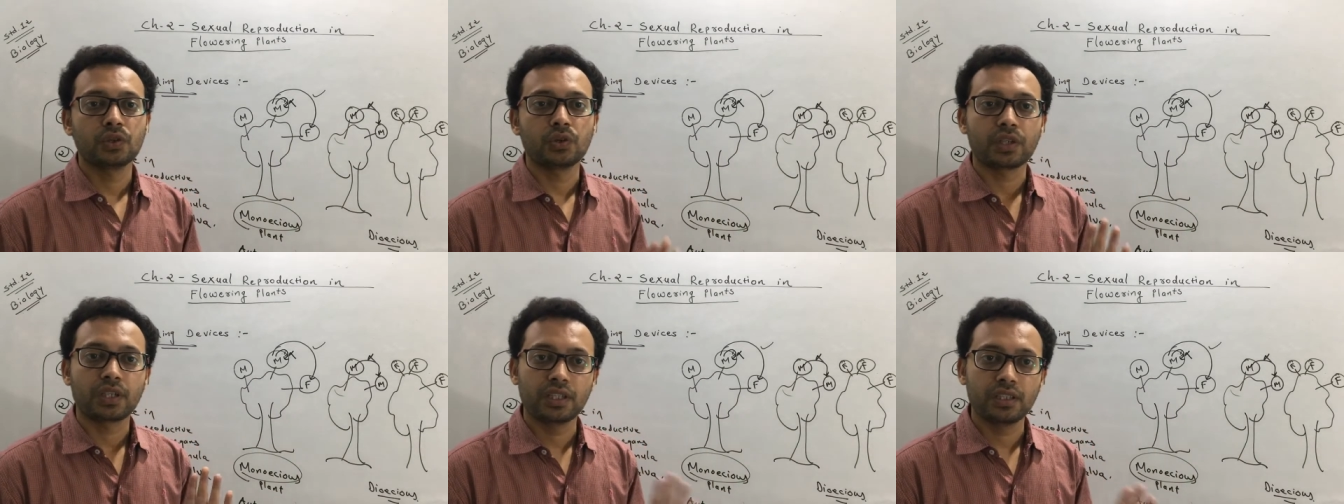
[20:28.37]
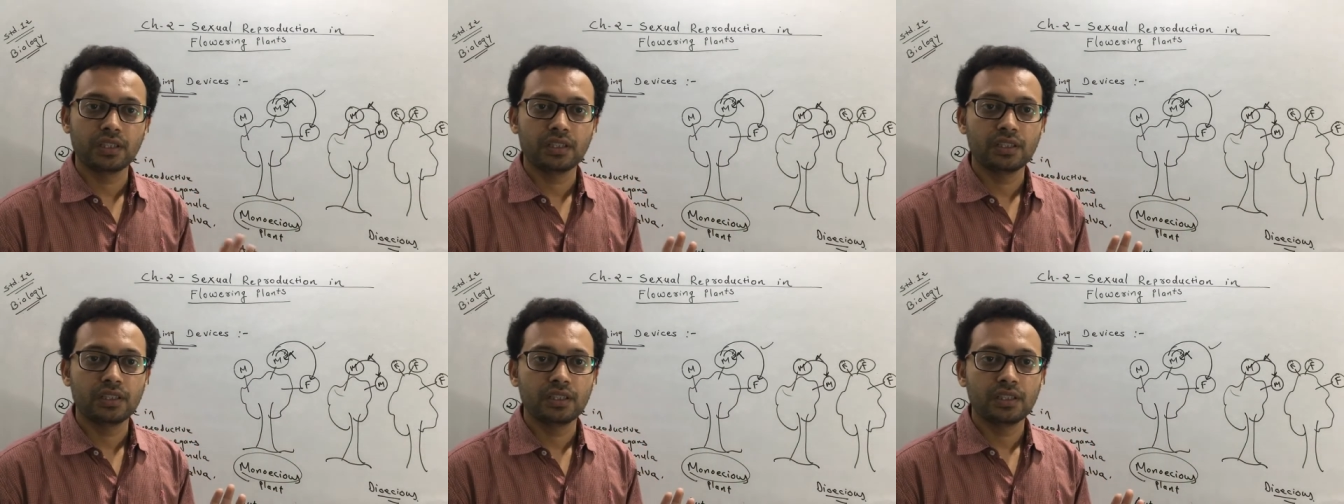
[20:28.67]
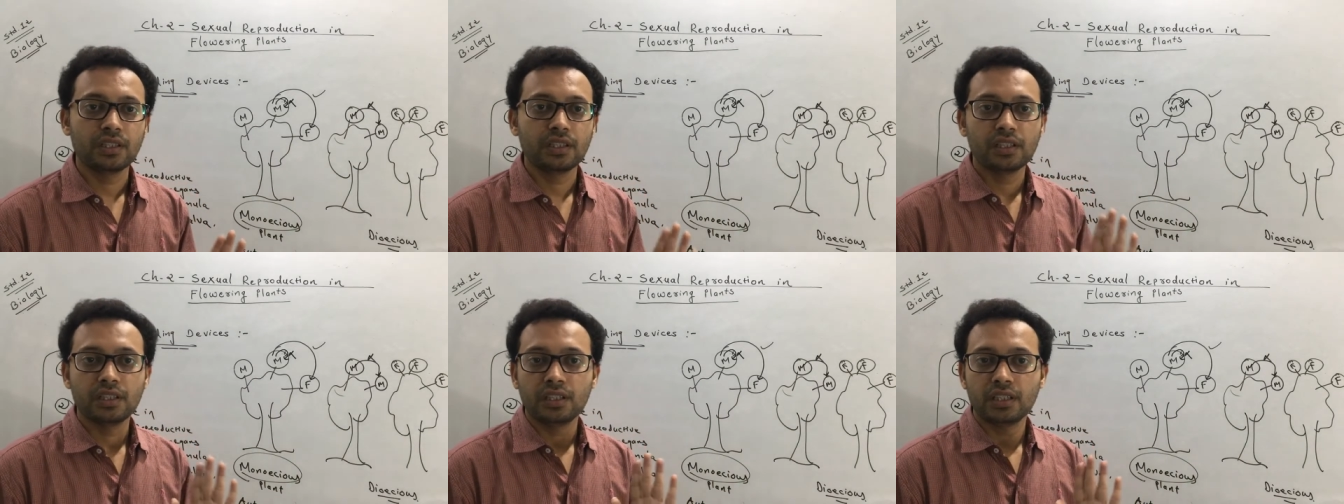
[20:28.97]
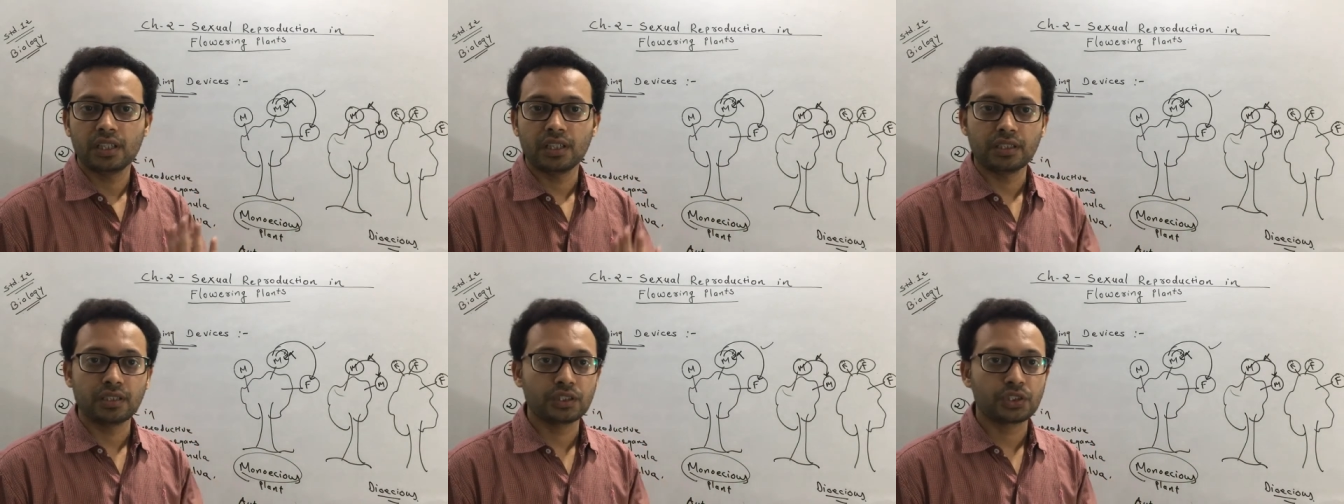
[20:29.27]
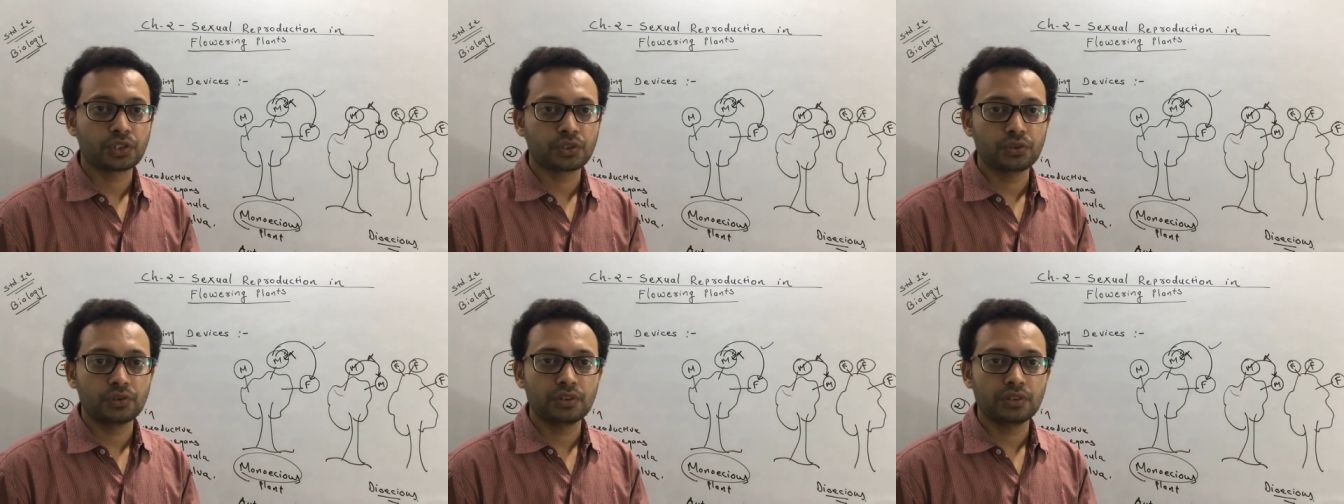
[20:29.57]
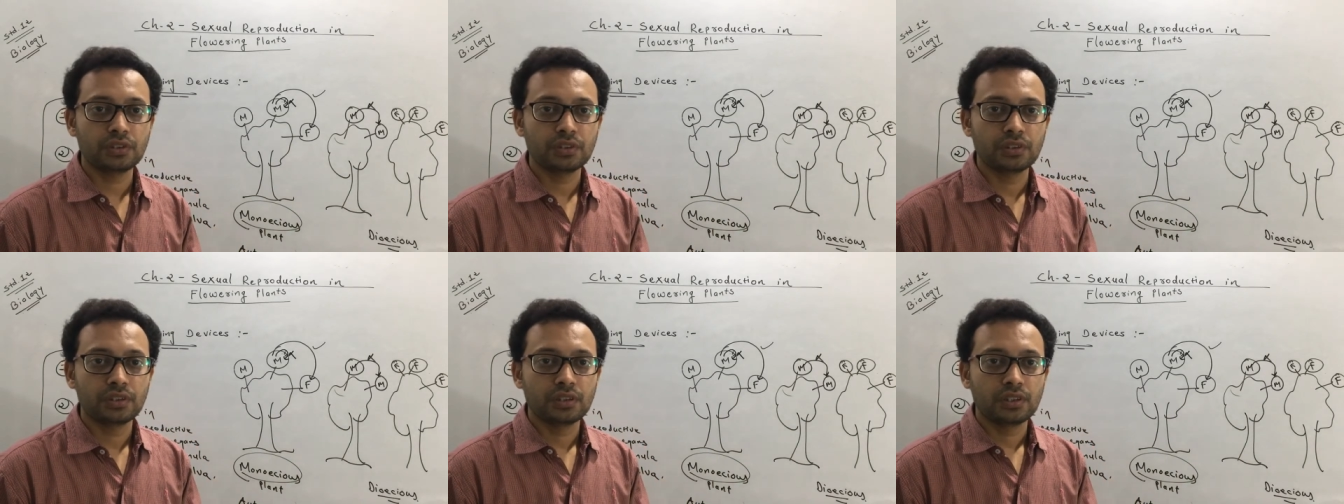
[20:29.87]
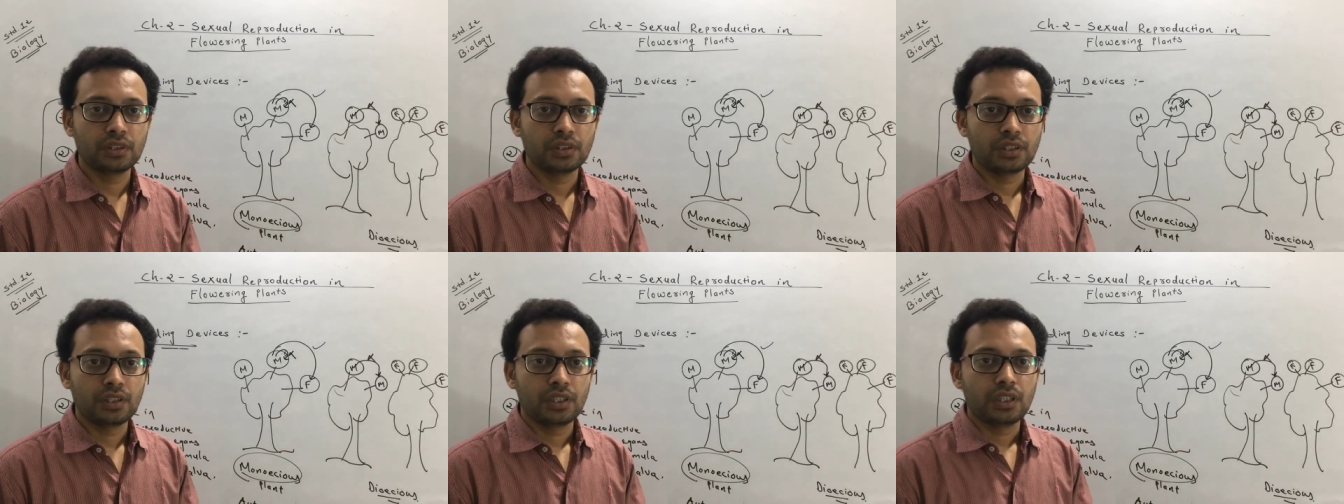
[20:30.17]
Okay,
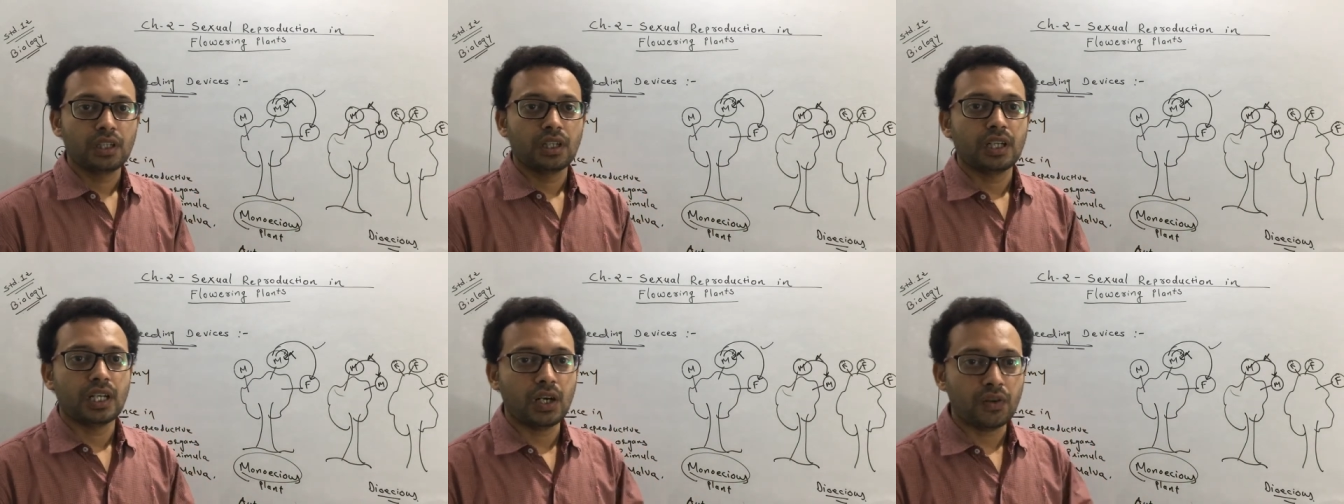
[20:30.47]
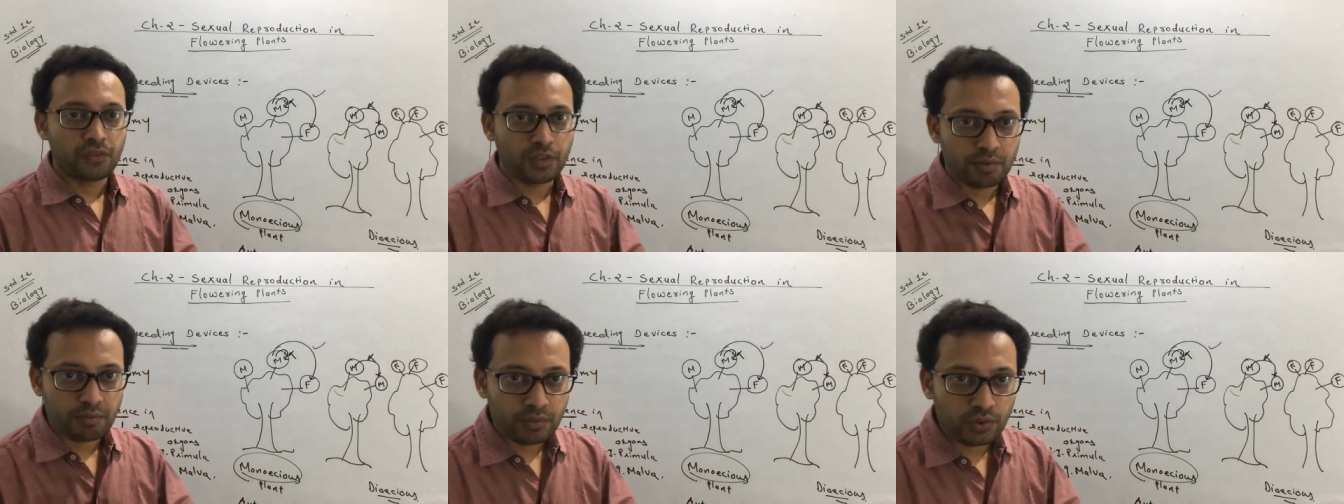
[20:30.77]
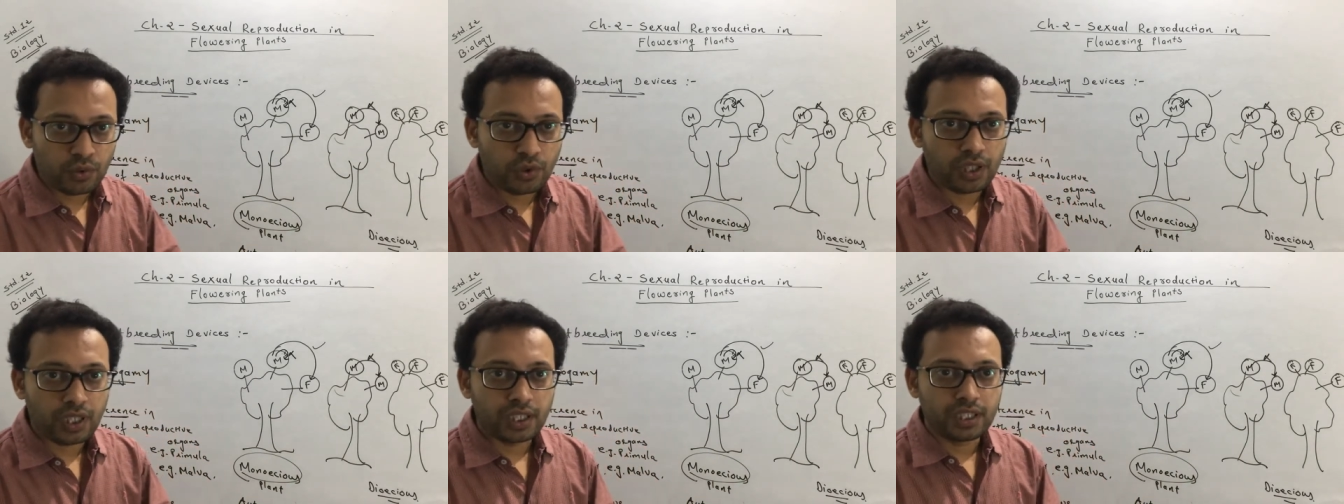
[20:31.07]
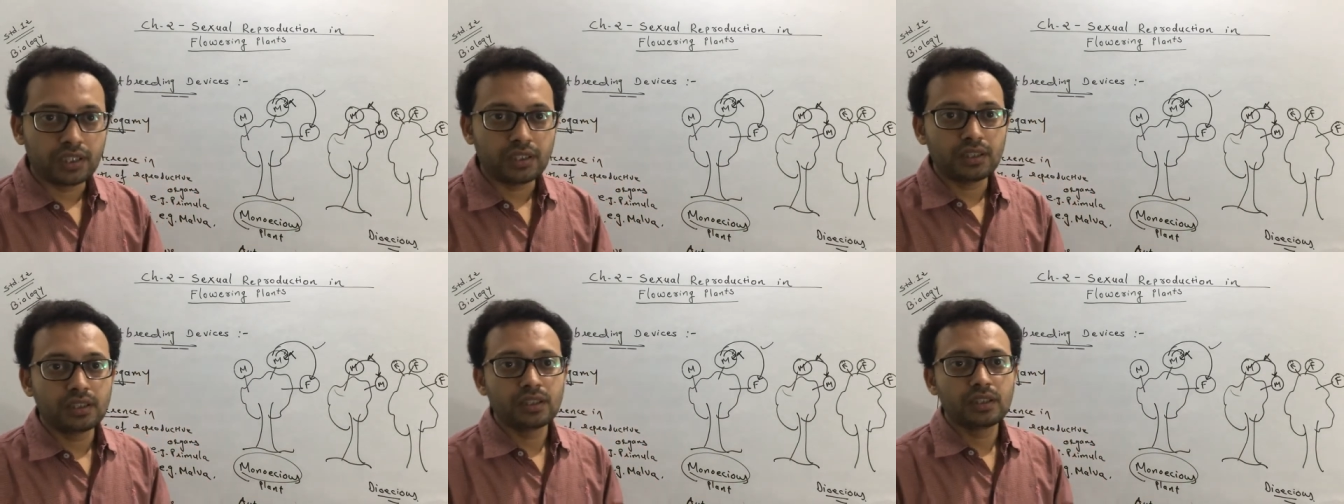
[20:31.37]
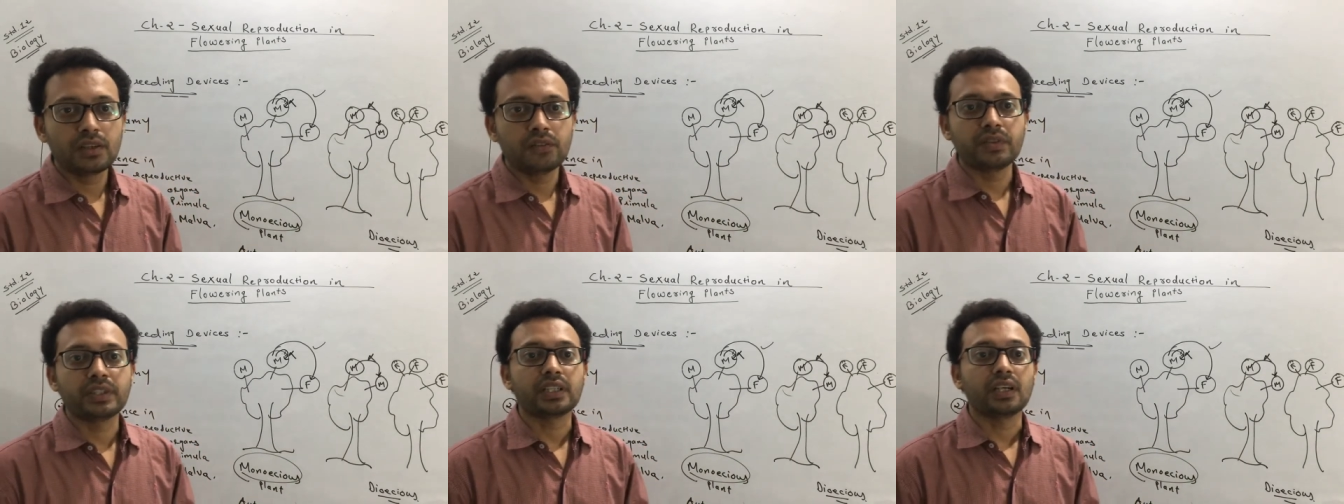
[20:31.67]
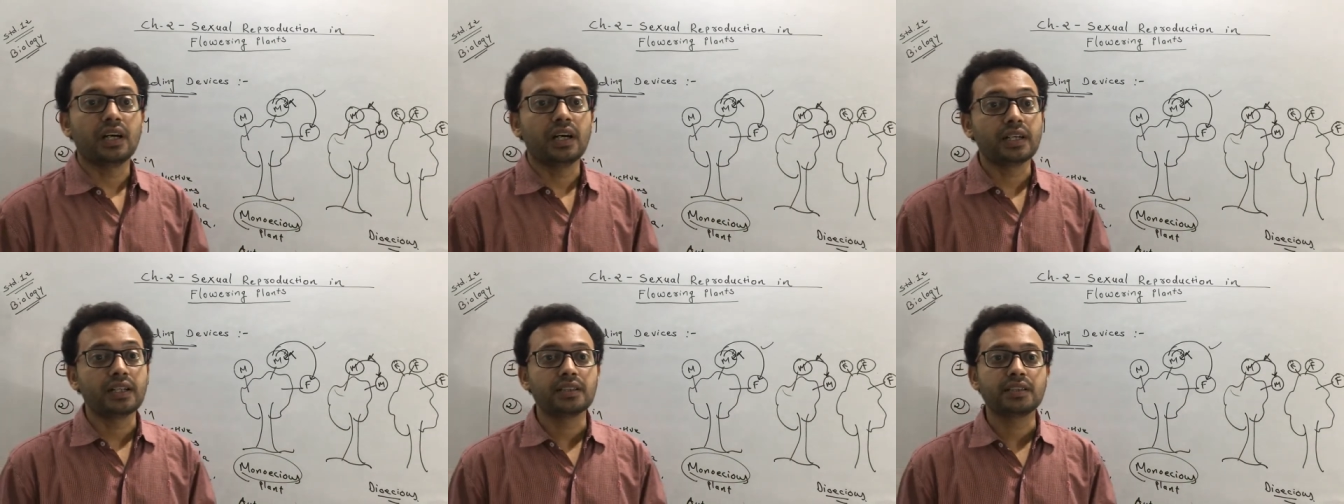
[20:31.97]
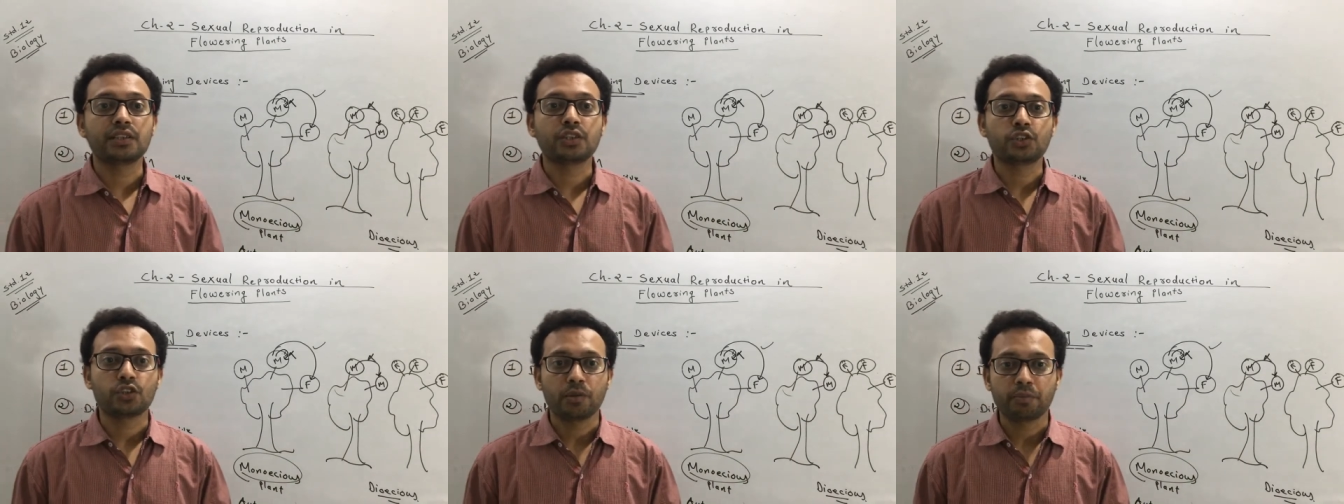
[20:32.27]
understood? Now we move ahead with
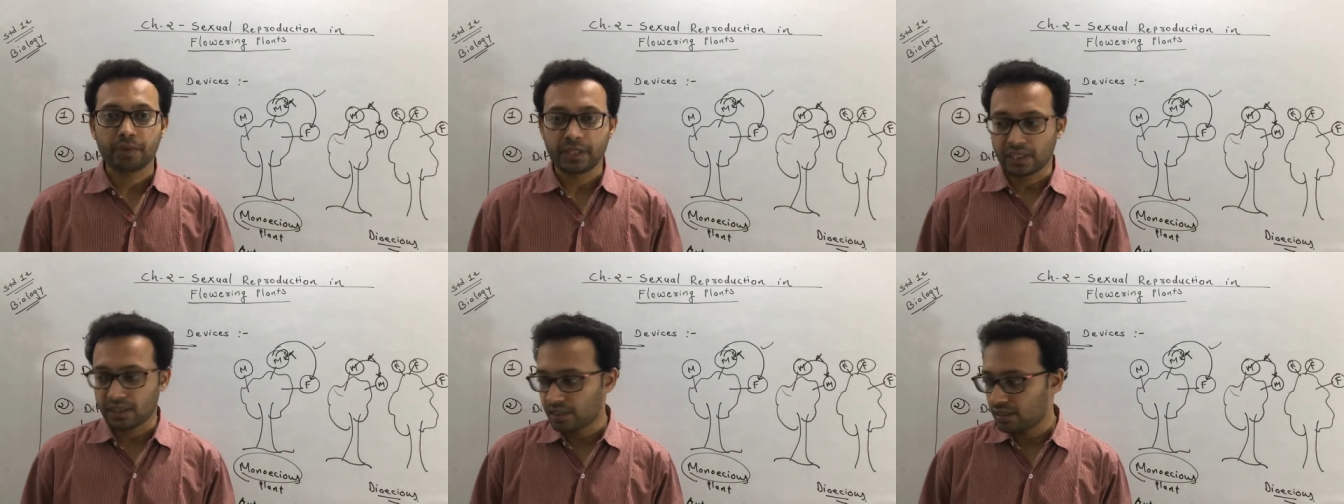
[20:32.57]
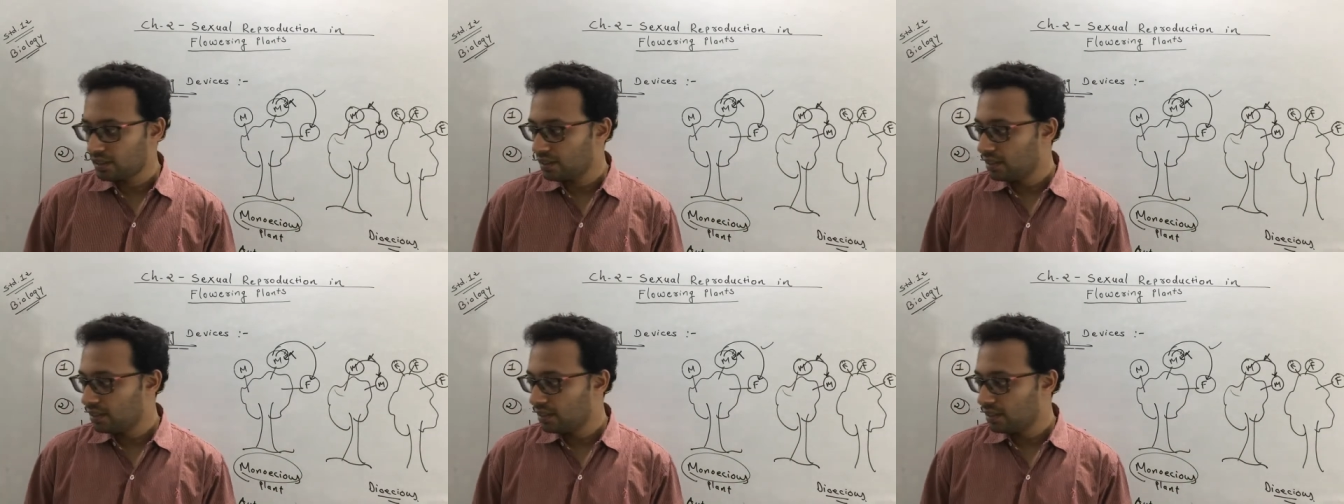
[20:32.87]
another topic.